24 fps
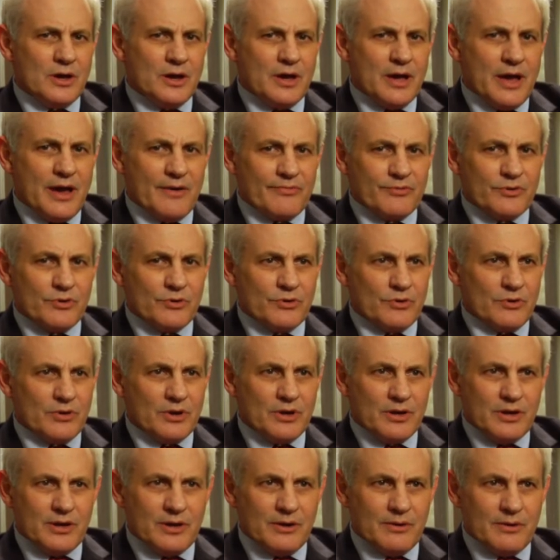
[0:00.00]
After
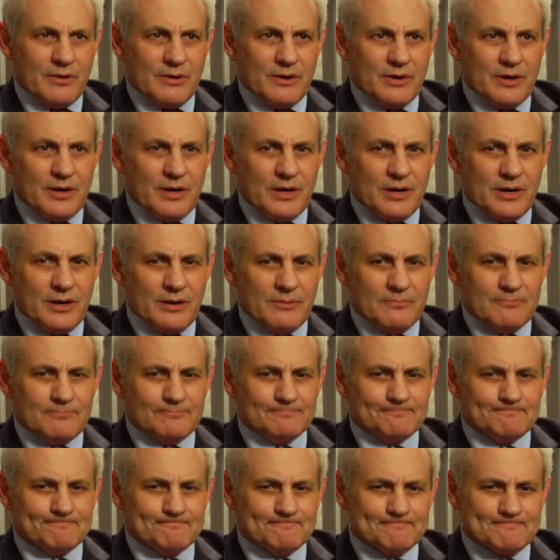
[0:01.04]
uh, um,
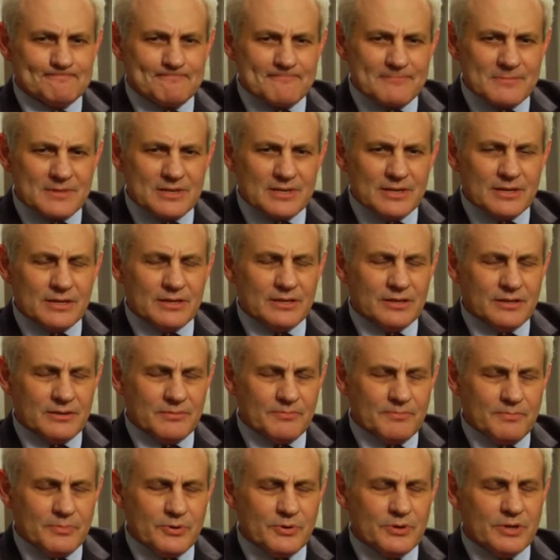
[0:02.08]
a, a
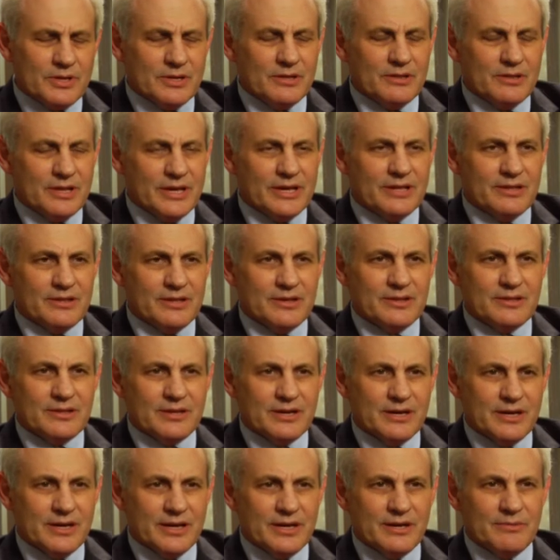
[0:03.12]
pretty lengthy
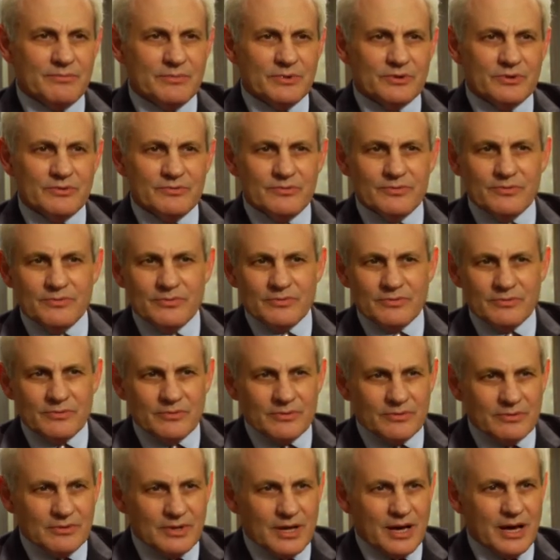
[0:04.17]
time of
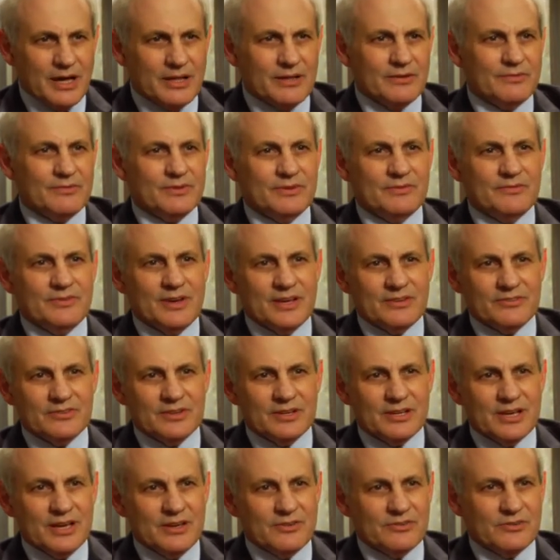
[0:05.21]
a lot of
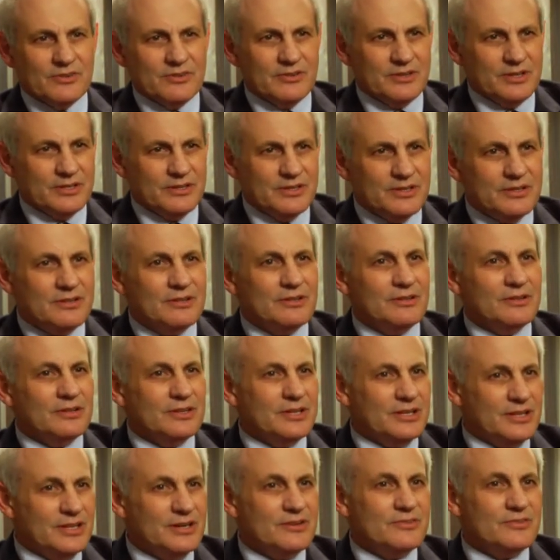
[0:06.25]
investigation that didn't
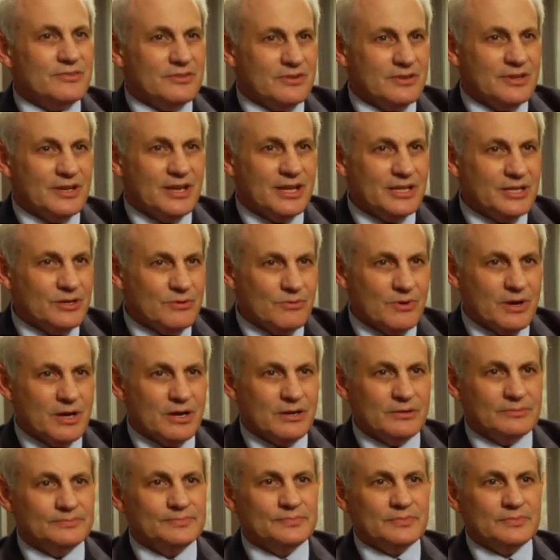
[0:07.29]
lead us anywhere,